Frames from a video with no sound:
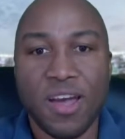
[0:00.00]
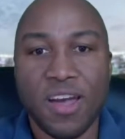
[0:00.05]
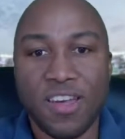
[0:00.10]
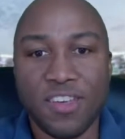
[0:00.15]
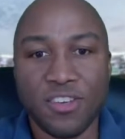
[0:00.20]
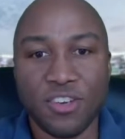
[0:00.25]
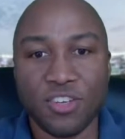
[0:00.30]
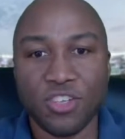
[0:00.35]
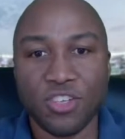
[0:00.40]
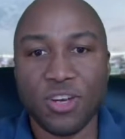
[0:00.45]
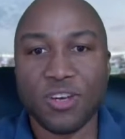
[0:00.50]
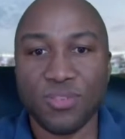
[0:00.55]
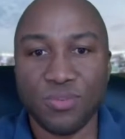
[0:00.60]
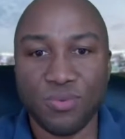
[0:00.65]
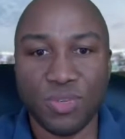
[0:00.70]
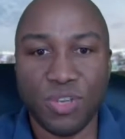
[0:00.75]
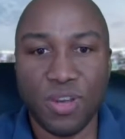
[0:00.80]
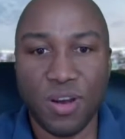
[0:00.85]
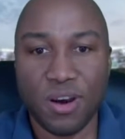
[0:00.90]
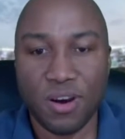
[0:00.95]
You just
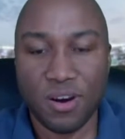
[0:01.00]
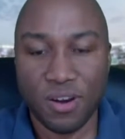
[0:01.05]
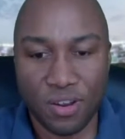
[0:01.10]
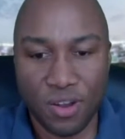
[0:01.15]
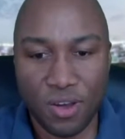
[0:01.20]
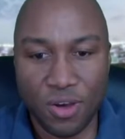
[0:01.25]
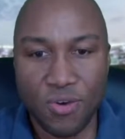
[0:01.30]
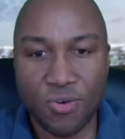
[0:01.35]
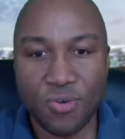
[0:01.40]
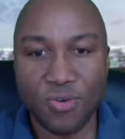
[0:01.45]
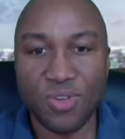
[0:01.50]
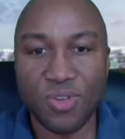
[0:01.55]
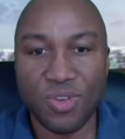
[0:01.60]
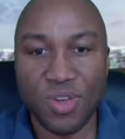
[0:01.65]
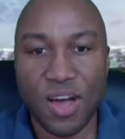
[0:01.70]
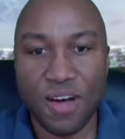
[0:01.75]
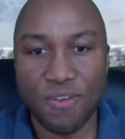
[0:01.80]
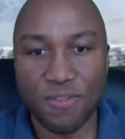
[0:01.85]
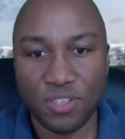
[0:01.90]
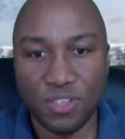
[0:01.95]
returned. Who do you
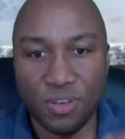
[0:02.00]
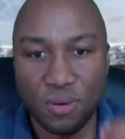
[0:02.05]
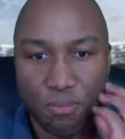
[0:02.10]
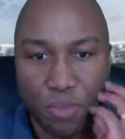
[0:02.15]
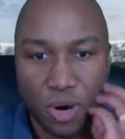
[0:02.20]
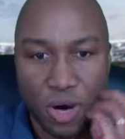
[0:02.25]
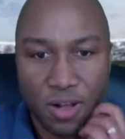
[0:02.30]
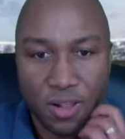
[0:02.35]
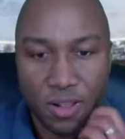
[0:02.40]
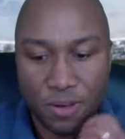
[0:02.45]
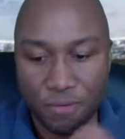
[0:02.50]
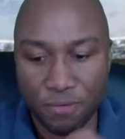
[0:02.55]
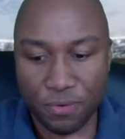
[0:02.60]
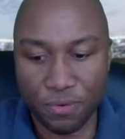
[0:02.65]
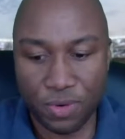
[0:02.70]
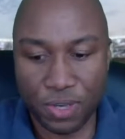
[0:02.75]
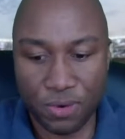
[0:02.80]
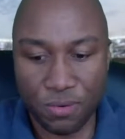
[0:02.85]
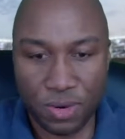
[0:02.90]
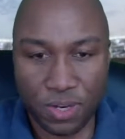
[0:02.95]
have as your ball of the
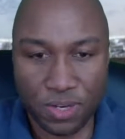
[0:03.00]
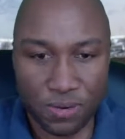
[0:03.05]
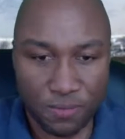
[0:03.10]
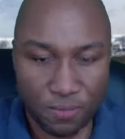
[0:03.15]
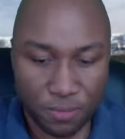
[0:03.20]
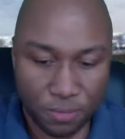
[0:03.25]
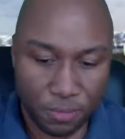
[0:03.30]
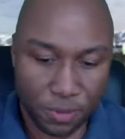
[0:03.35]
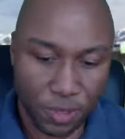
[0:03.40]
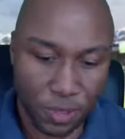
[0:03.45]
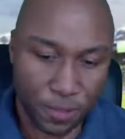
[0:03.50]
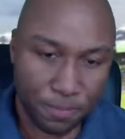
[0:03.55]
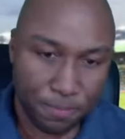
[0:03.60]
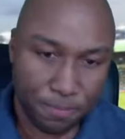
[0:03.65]
week watching football?